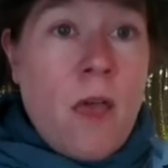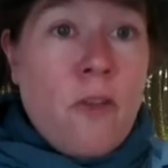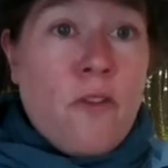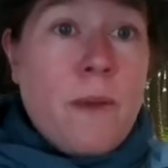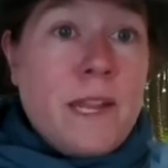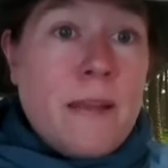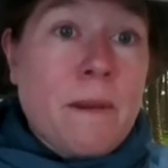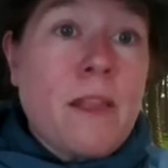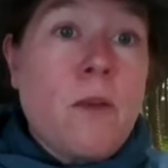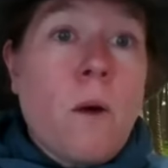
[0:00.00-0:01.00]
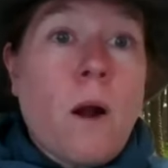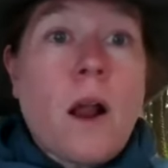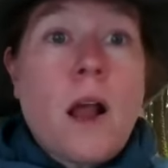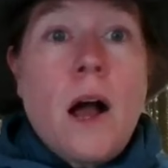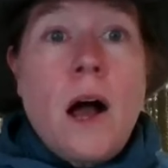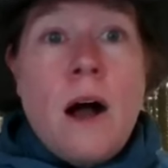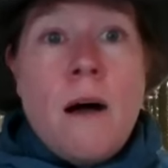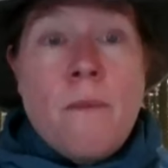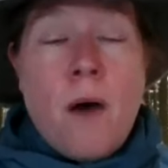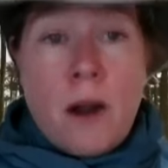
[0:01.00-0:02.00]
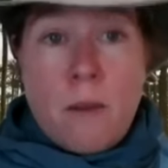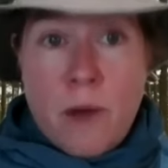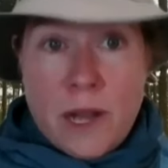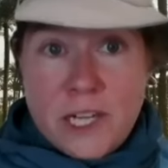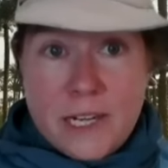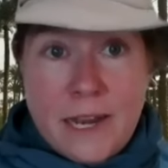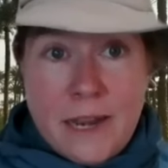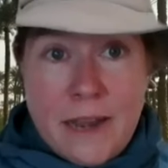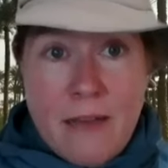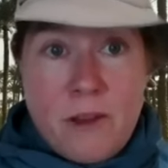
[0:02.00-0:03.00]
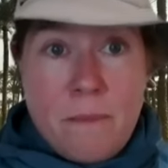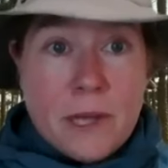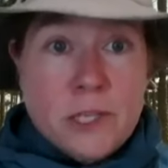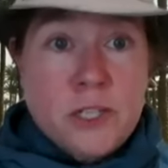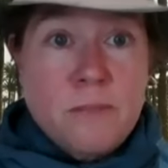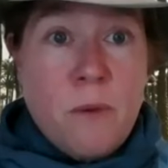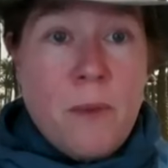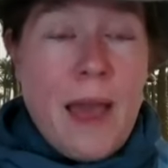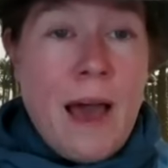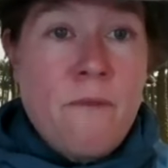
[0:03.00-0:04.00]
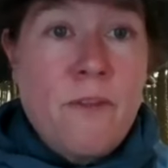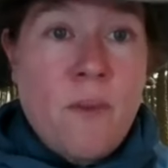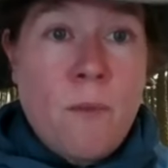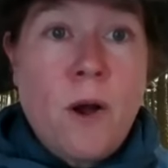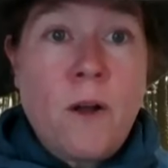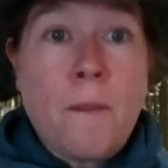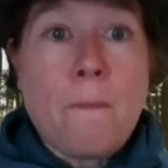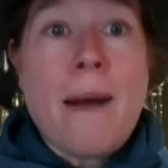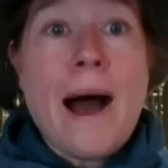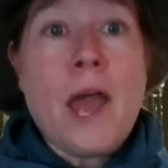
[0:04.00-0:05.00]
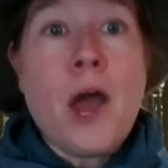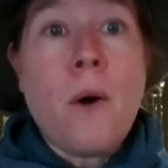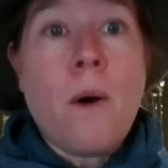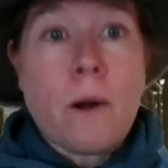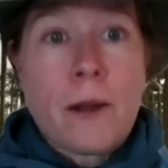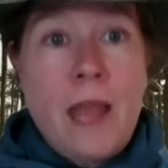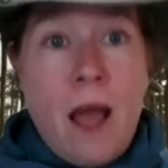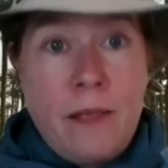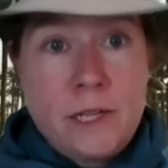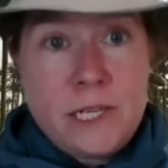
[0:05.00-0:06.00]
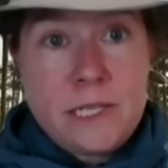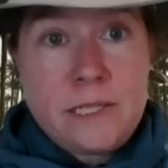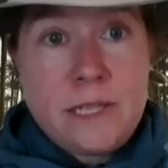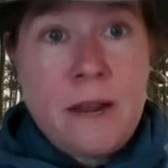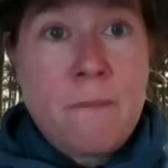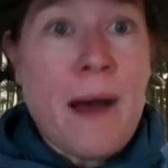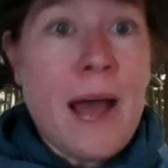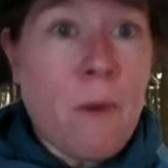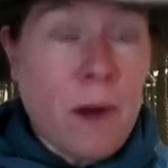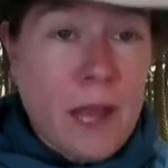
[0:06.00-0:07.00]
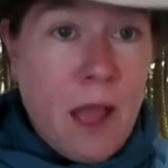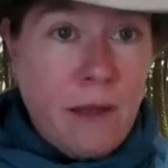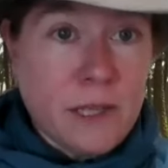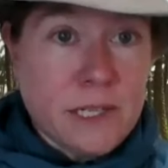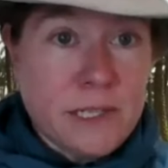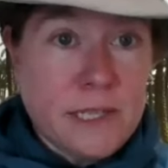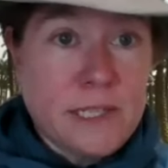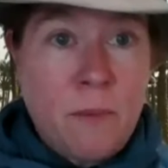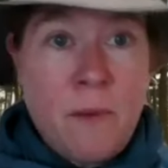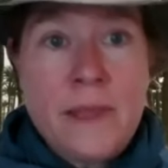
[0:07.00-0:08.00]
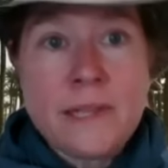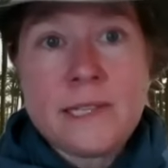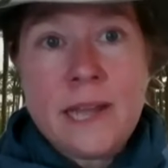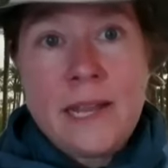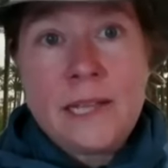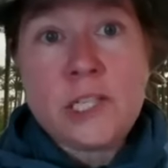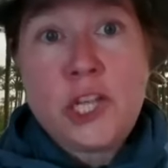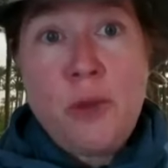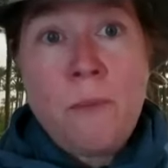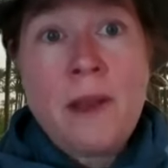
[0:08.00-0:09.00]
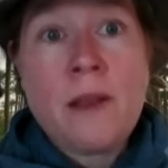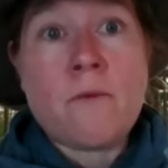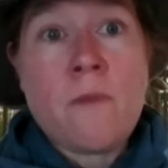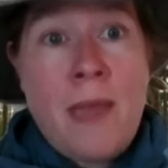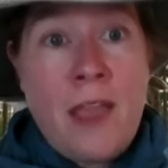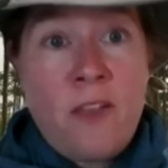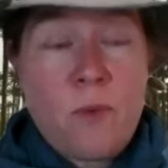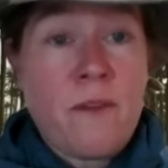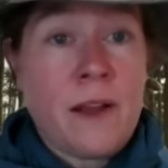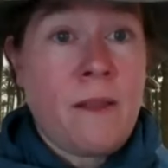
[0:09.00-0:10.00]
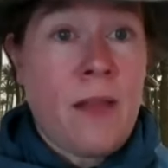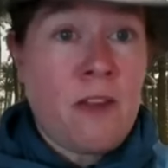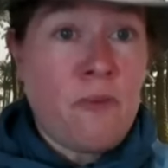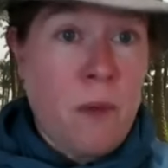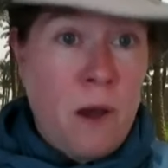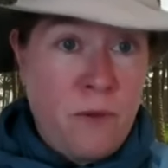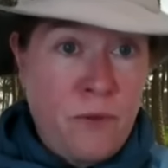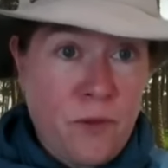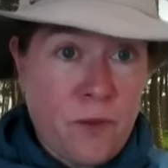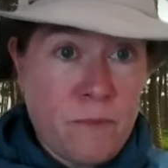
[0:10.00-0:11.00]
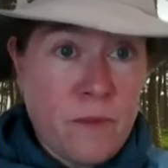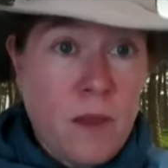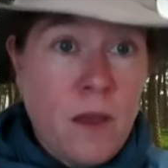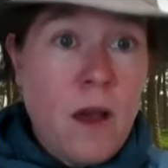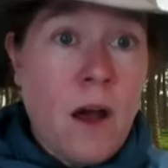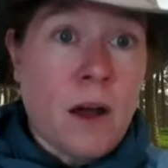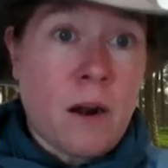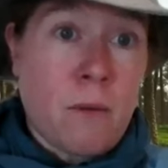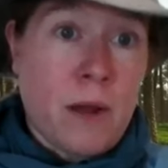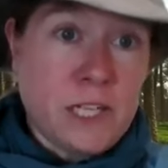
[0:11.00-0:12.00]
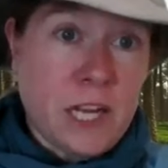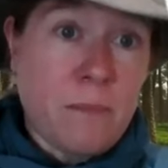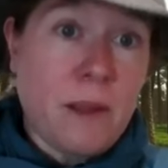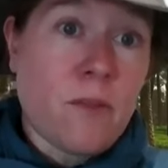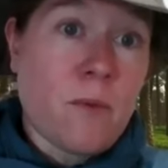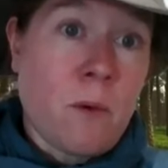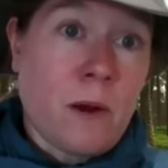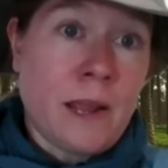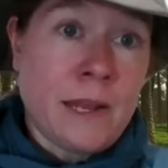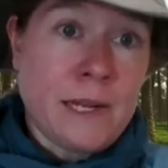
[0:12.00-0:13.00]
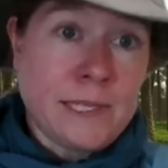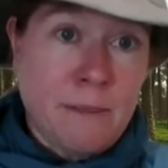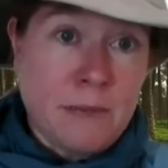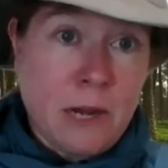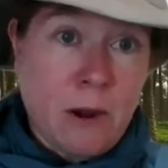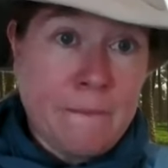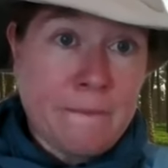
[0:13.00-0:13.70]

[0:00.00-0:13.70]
So we typically work um, on our project. I didn't have any pictures, but we have someone called a bioarchaeologist. And a bioarchaeologist is someone that studies human remains. We find a lot of bones on our project because we're working in a cemetery.